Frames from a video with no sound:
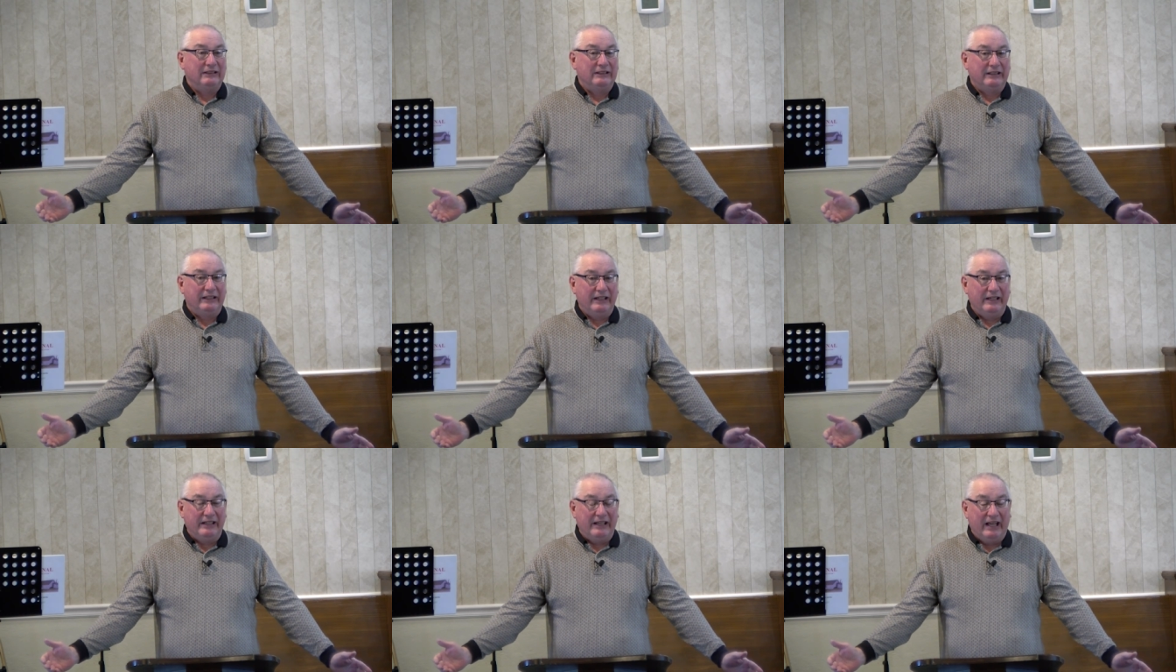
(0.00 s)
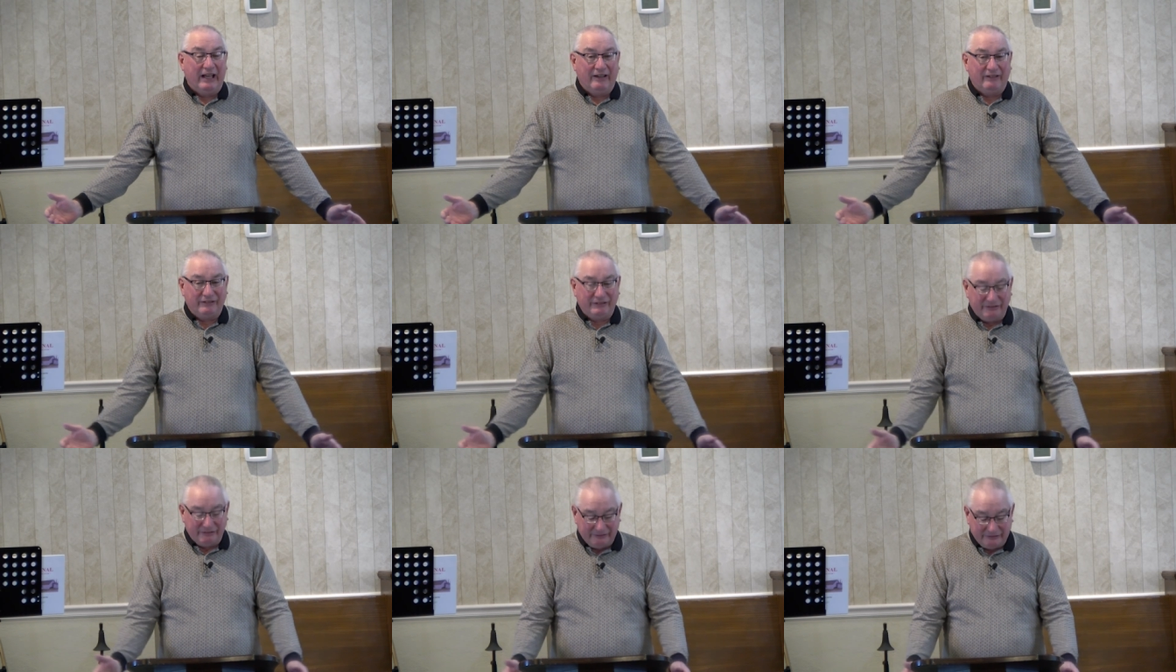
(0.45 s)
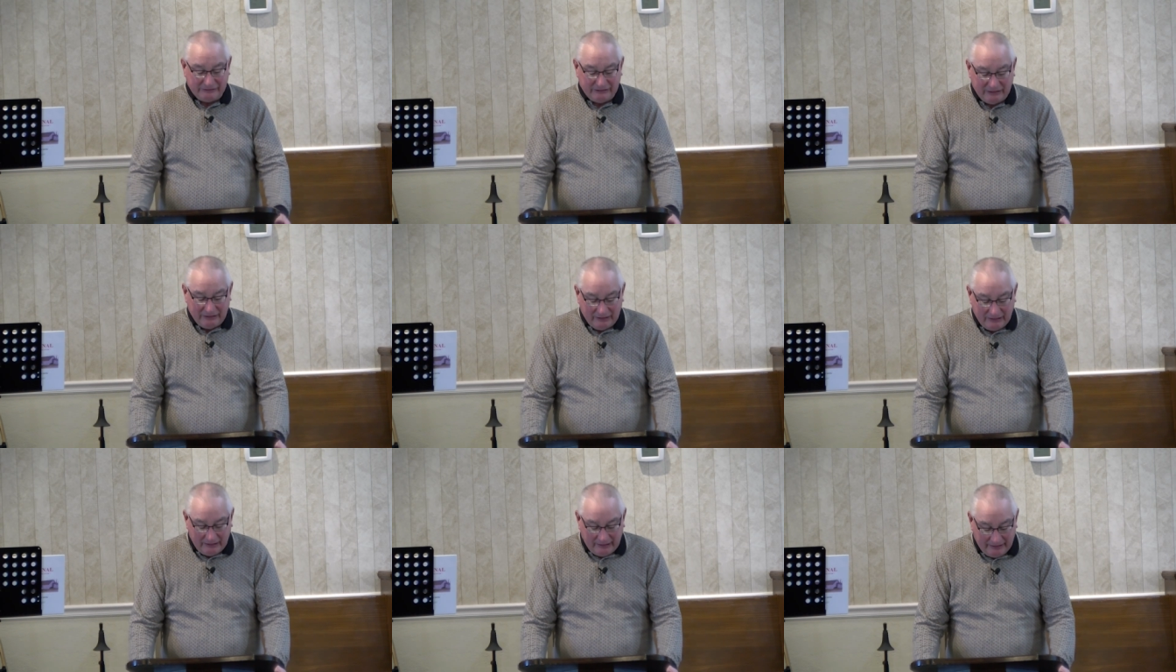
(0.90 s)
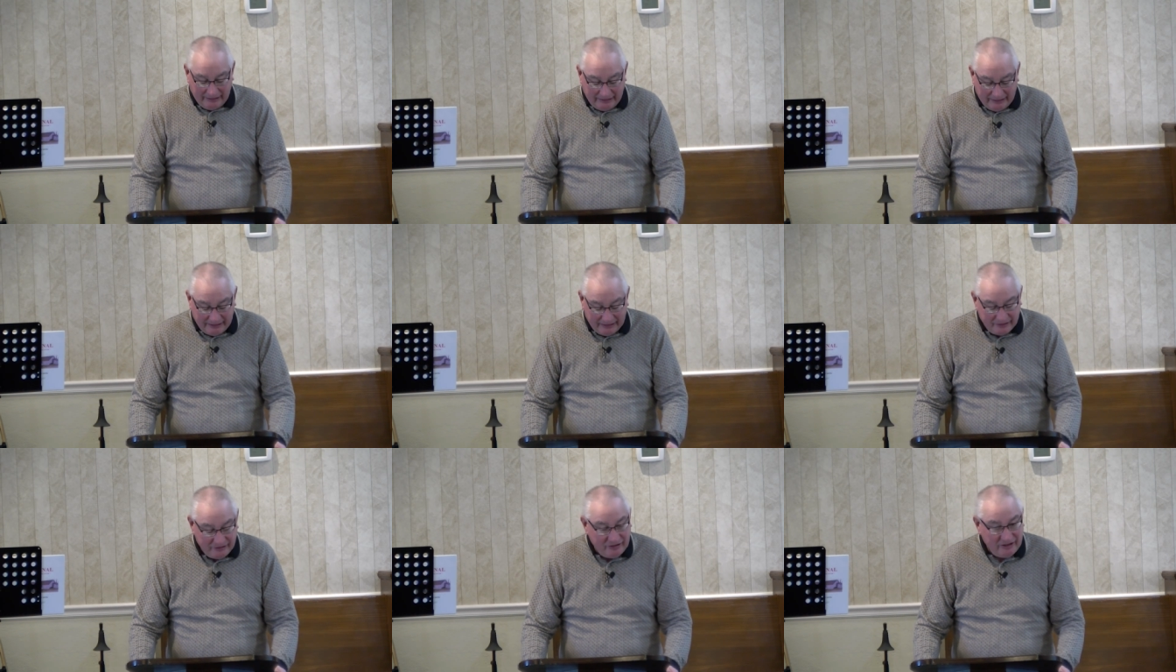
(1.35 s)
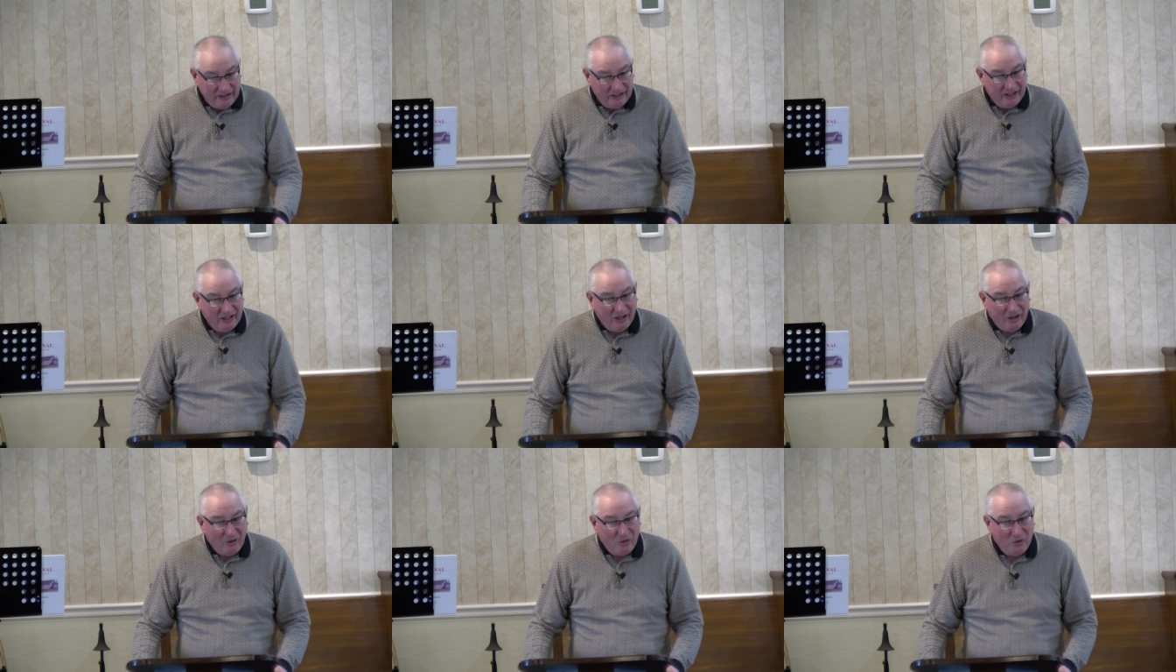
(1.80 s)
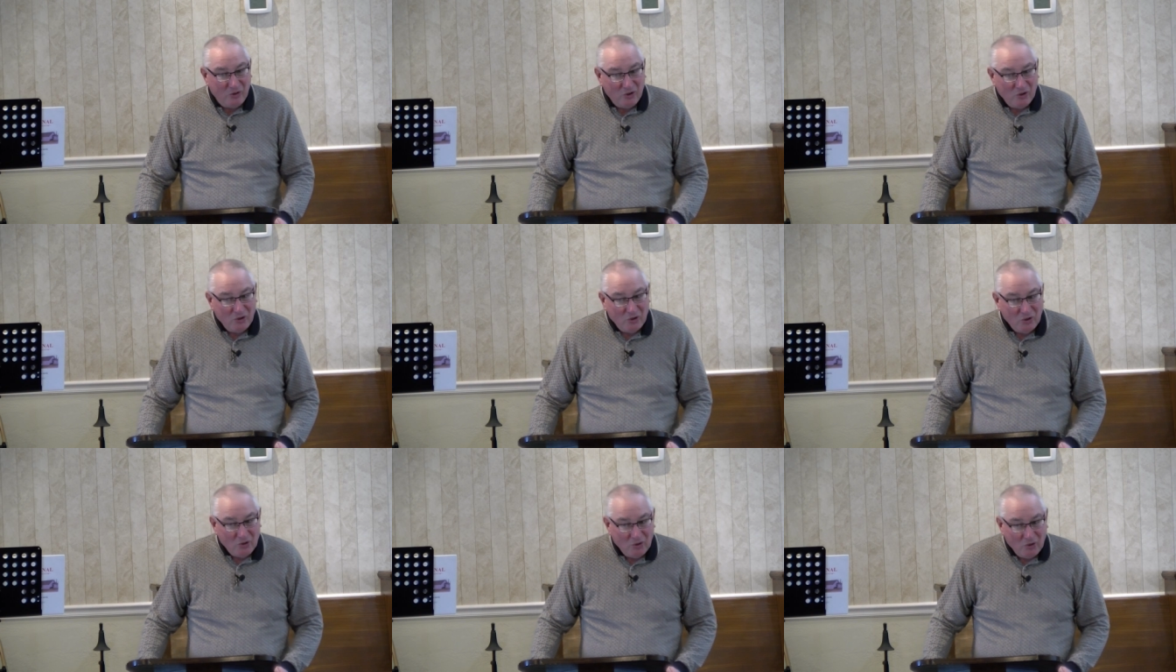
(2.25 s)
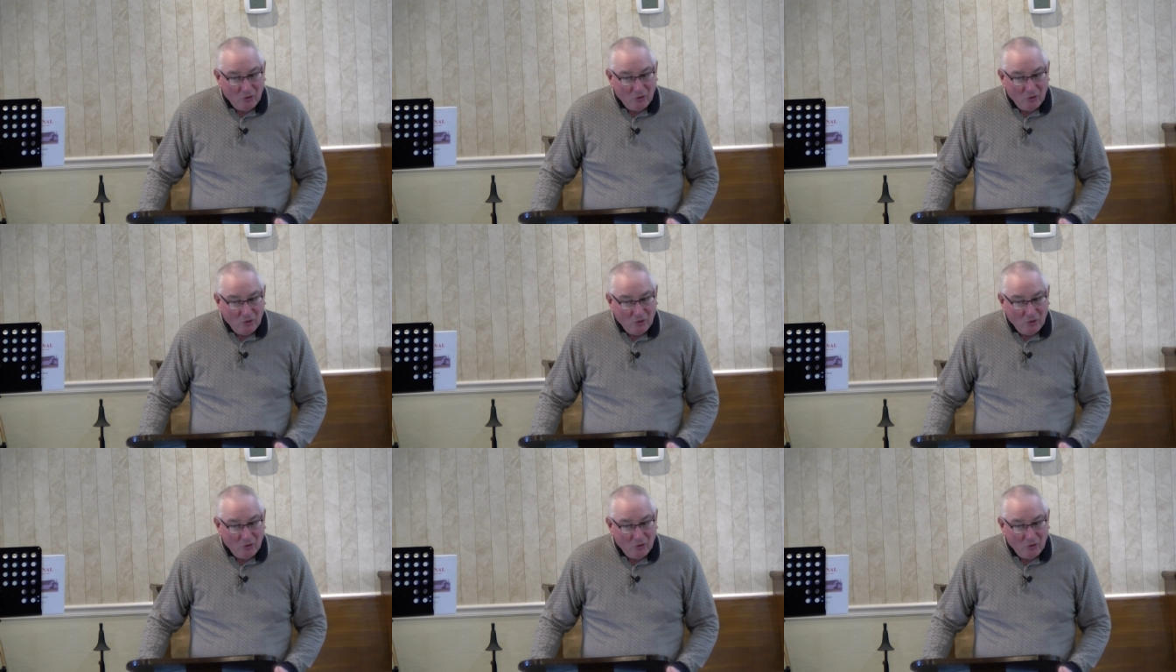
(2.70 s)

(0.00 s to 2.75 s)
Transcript: you know. And, you know,